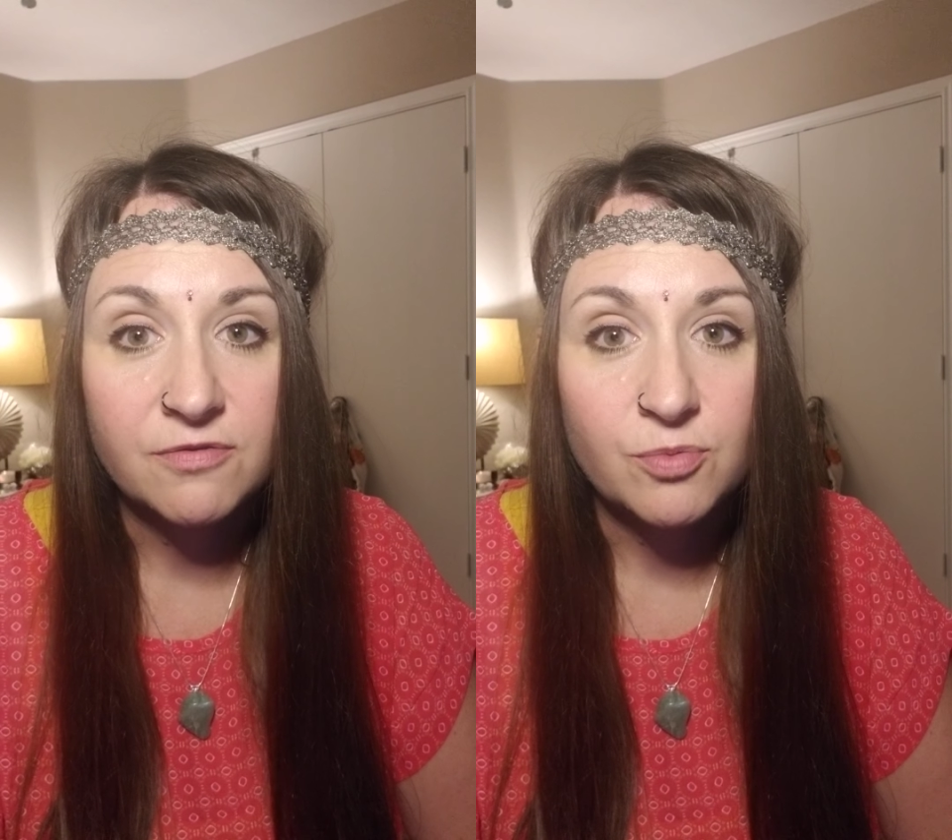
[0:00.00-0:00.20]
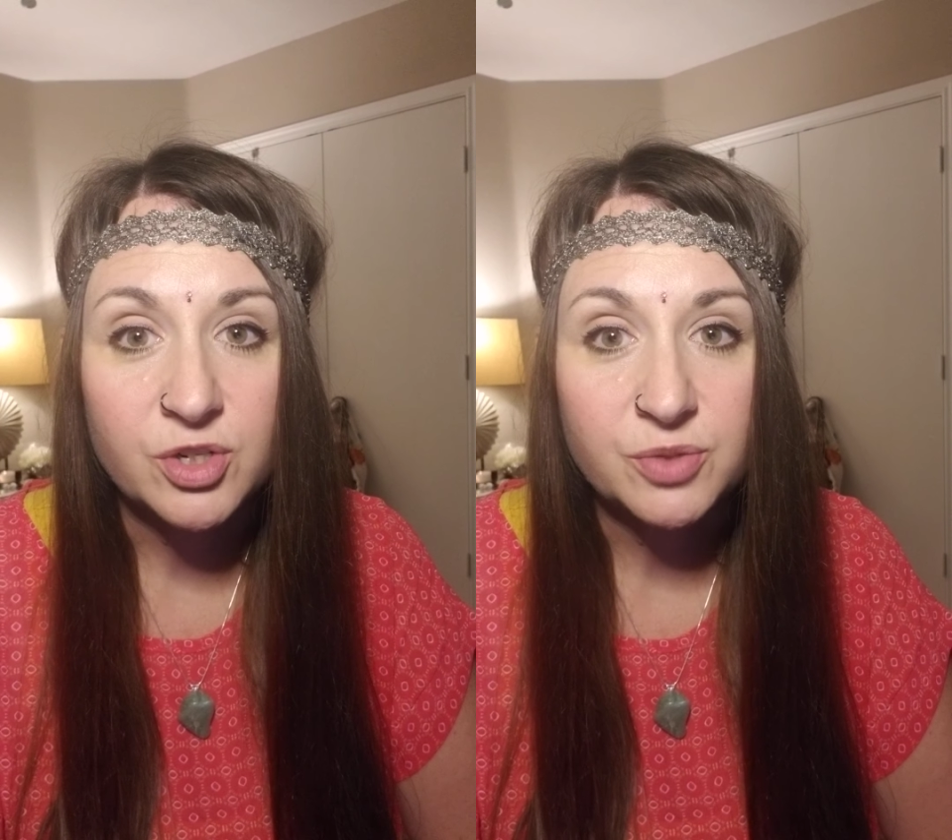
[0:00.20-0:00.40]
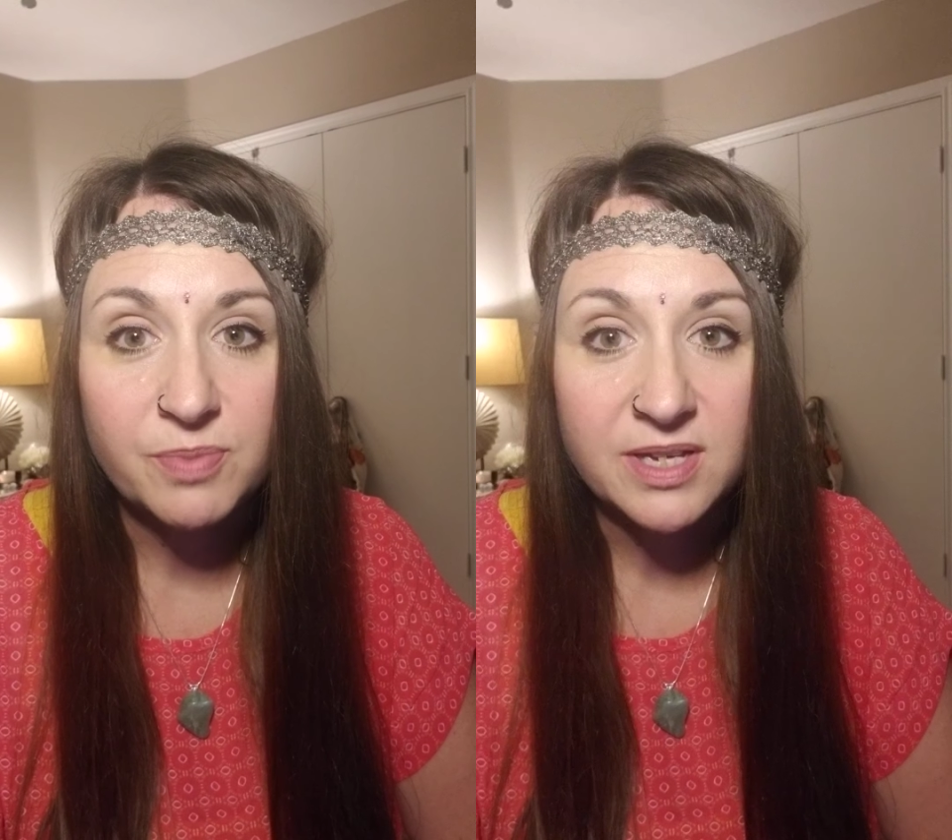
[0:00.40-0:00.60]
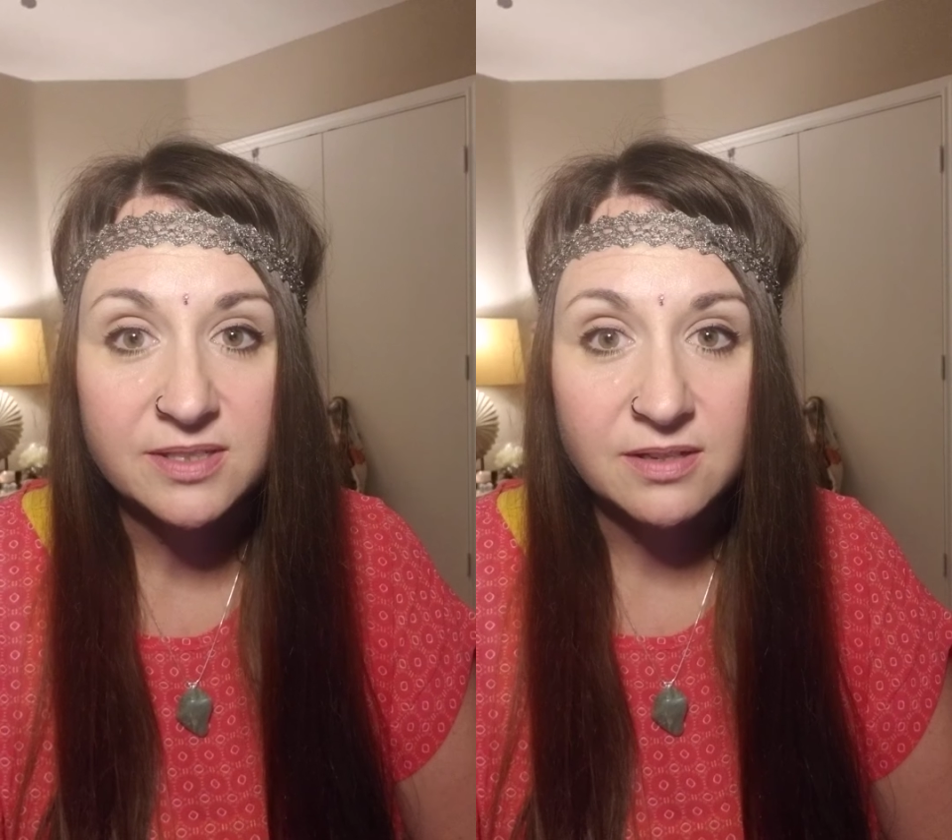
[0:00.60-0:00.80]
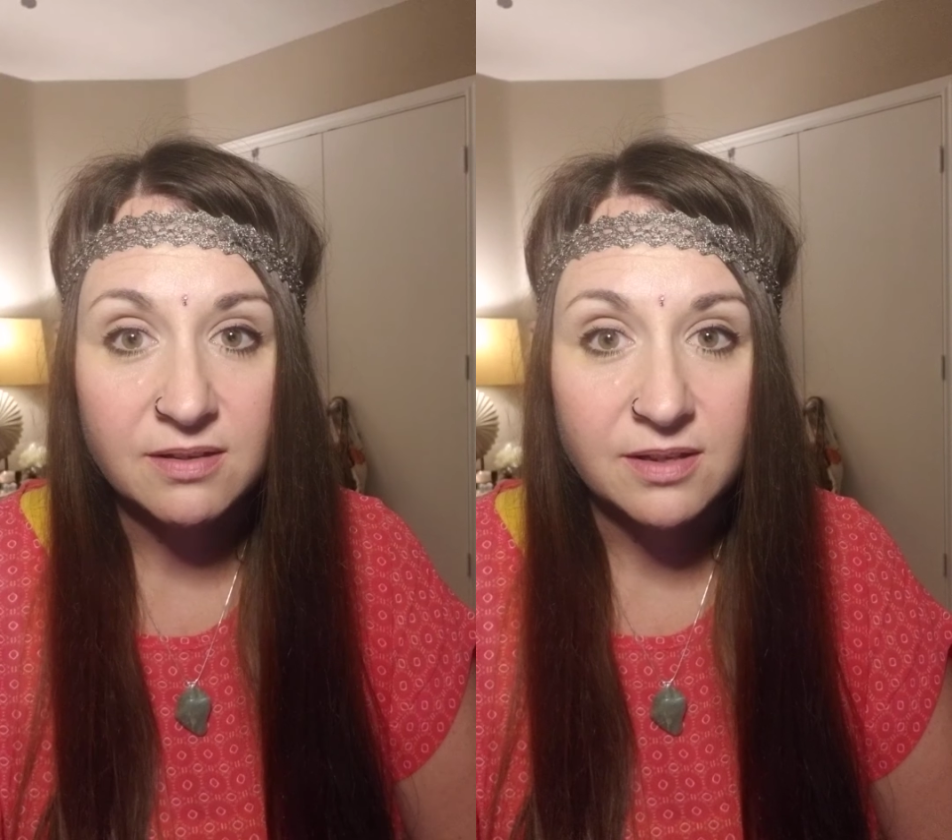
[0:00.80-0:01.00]
which
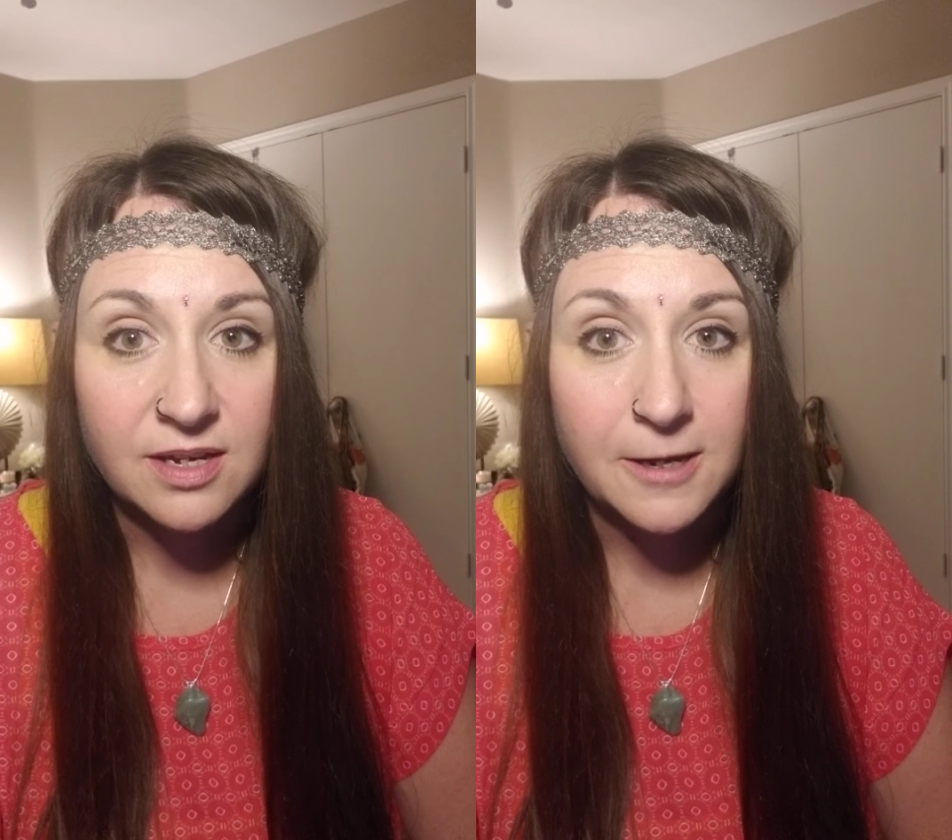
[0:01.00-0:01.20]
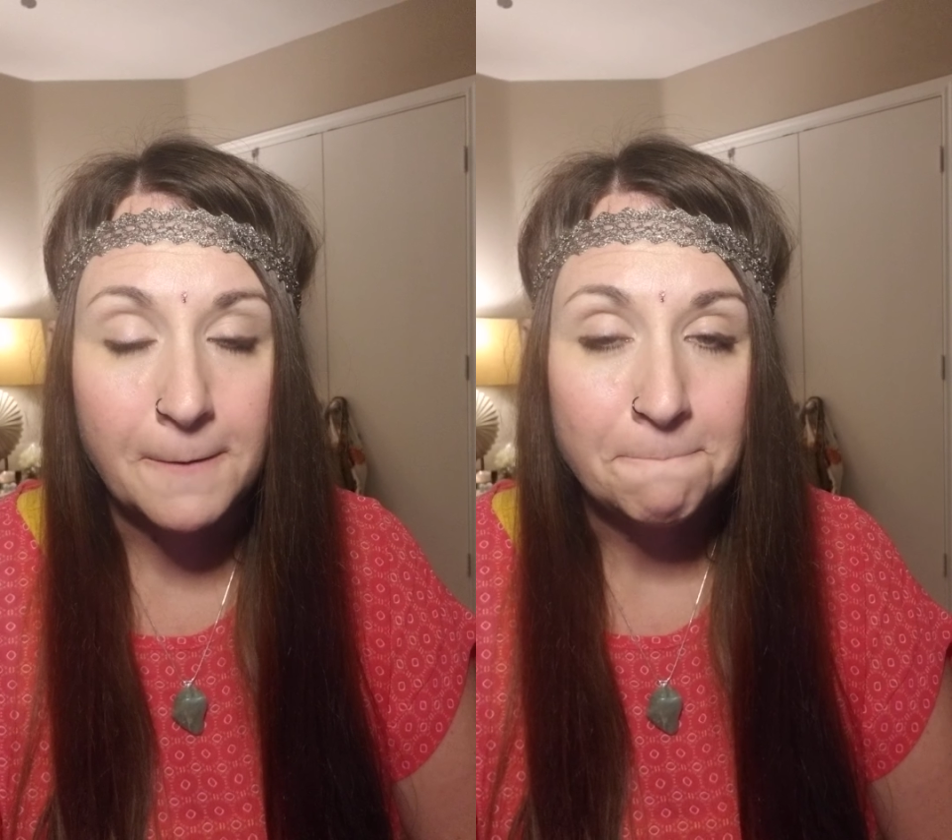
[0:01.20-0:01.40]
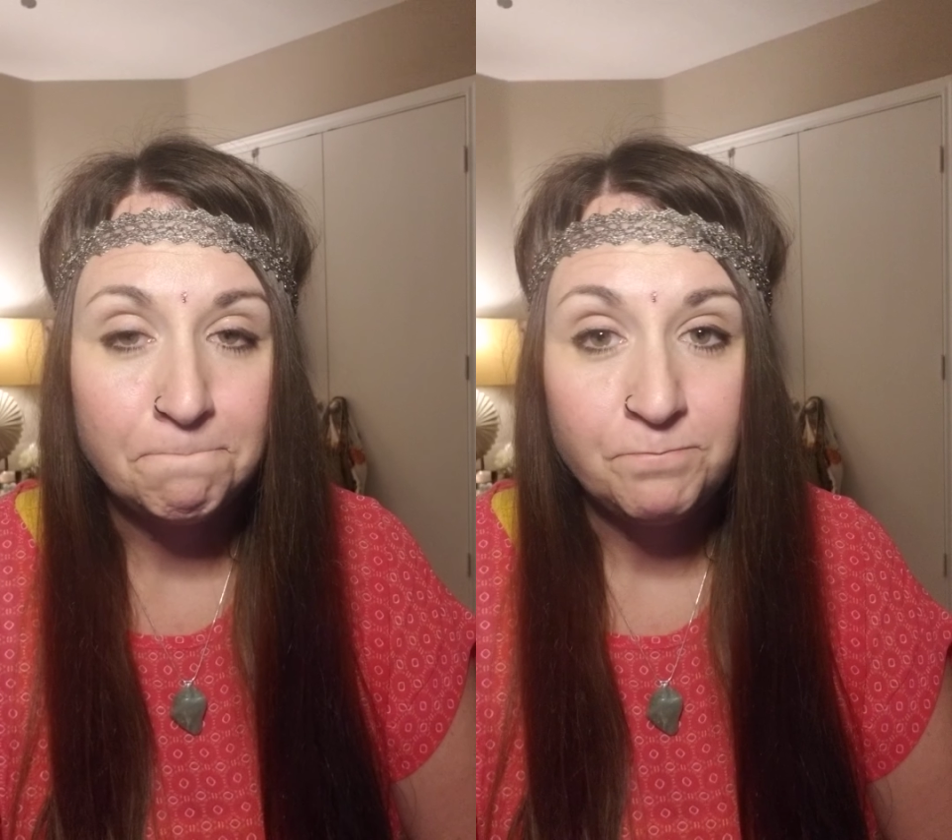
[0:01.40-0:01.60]
basically